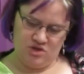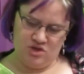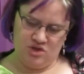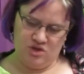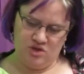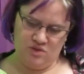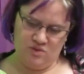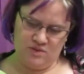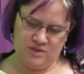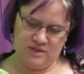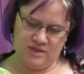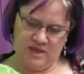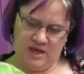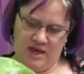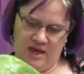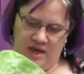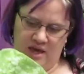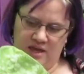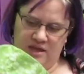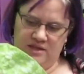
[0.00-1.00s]
two
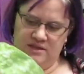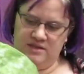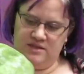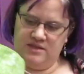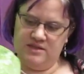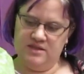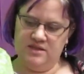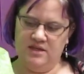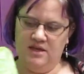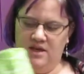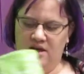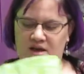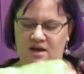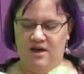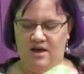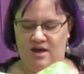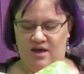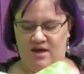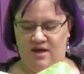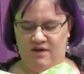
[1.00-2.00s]
skeins
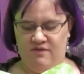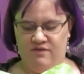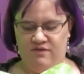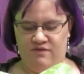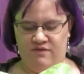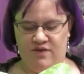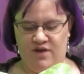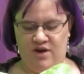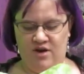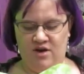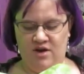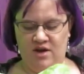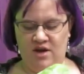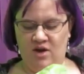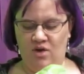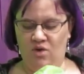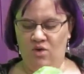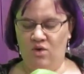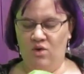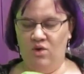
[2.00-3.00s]
of
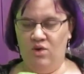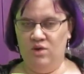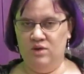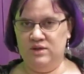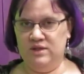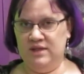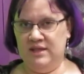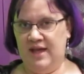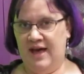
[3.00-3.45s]
very old